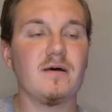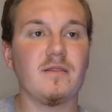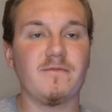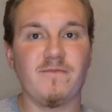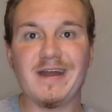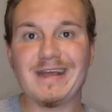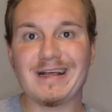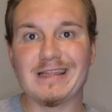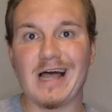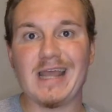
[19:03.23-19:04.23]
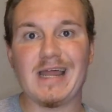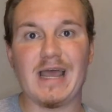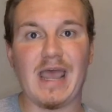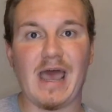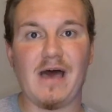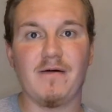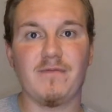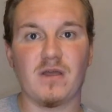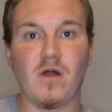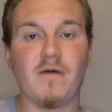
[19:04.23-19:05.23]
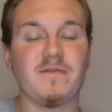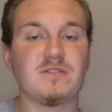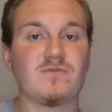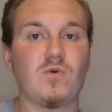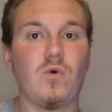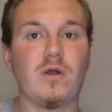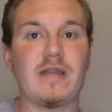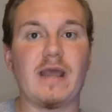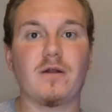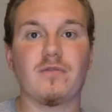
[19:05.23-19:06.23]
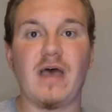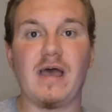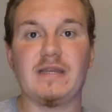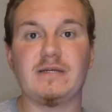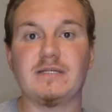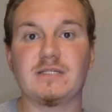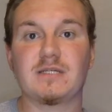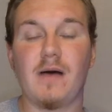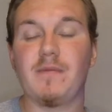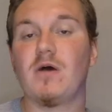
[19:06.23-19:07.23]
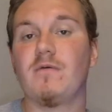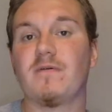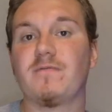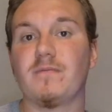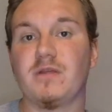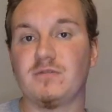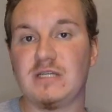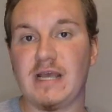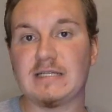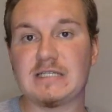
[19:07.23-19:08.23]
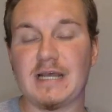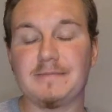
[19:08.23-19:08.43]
The Fighting Illini have an offensive coordinator that is coming over from UTSA,